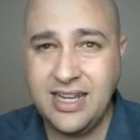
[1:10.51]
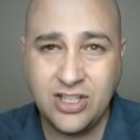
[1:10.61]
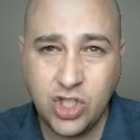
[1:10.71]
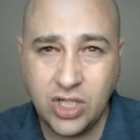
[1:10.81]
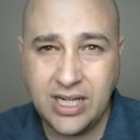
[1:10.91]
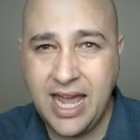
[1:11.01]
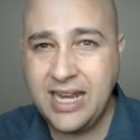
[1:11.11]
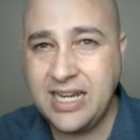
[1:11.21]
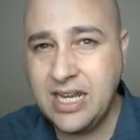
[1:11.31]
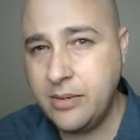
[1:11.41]
Yes, you can
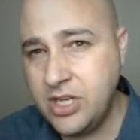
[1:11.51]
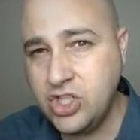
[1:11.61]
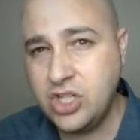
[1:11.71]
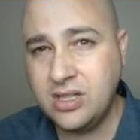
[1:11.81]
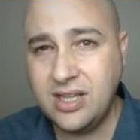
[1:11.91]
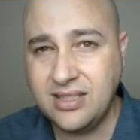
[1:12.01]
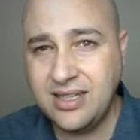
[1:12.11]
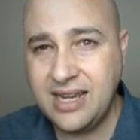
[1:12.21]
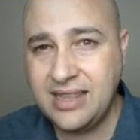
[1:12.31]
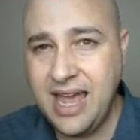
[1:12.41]
add an image and things
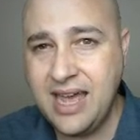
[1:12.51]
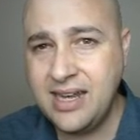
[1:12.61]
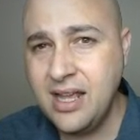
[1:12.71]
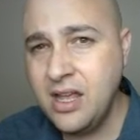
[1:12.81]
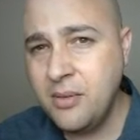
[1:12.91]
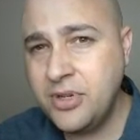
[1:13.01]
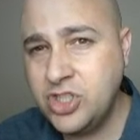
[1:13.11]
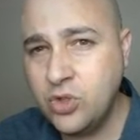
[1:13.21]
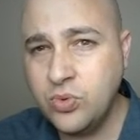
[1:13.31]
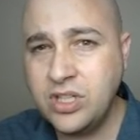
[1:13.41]
like that,
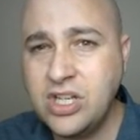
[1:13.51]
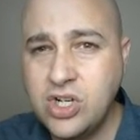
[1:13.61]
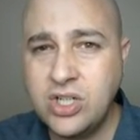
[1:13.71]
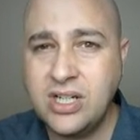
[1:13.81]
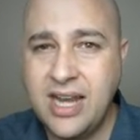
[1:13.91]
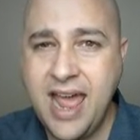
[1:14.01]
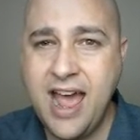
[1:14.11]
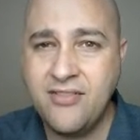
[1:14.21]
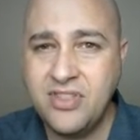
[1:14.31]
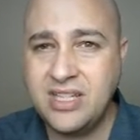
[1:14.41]
but you really couldn't
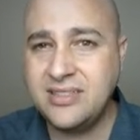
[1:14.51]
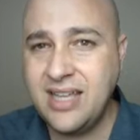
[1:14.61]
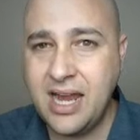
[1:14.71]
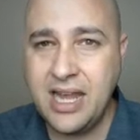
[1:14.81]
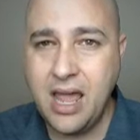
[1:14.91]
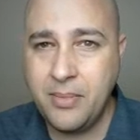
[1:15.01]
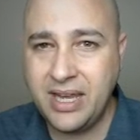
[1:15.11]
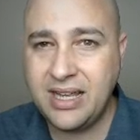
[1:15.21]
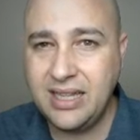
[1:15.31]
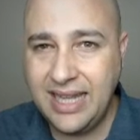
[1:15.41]
have these
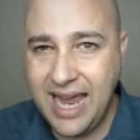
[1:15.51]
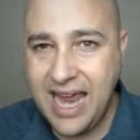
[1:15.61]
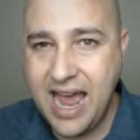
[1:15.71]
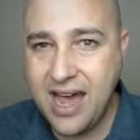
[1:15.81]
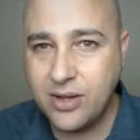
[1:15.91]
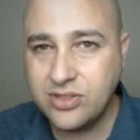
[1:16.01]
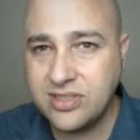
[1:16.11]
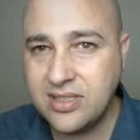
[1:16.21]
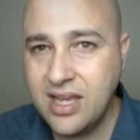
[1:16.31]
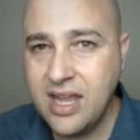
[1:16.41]
dynamic
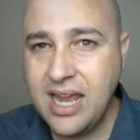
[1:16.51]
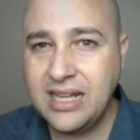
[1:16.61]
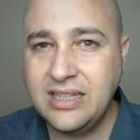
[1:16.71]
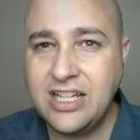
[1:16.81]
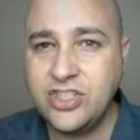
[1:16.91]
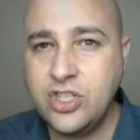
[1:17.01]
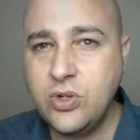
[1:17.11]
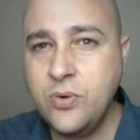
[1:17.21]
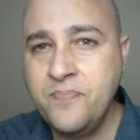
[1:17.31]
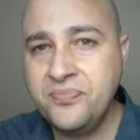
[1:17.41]
layouts unless you